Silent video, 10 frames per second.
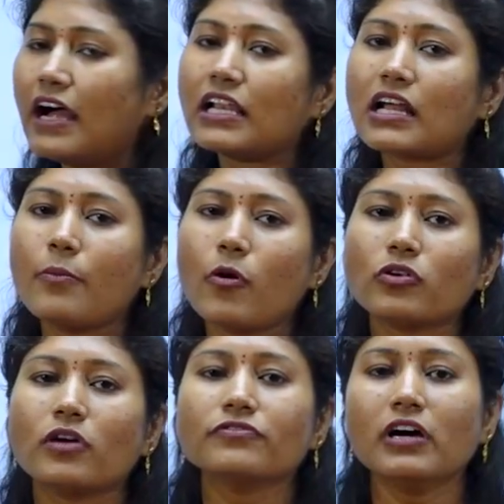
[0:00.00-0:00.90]
I'll come
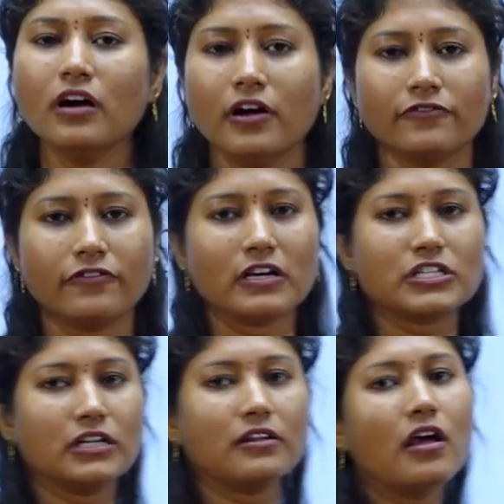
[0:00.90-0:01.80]
out of the
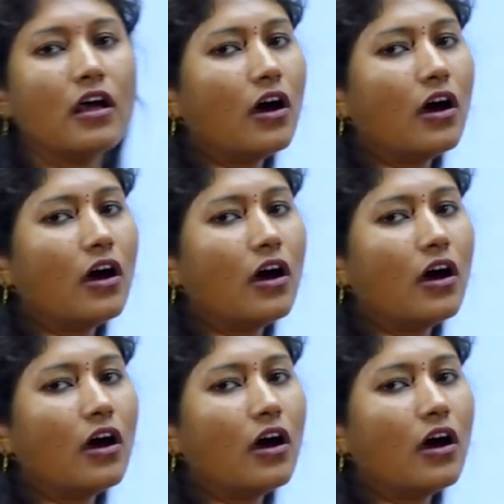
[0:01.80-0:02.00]
function.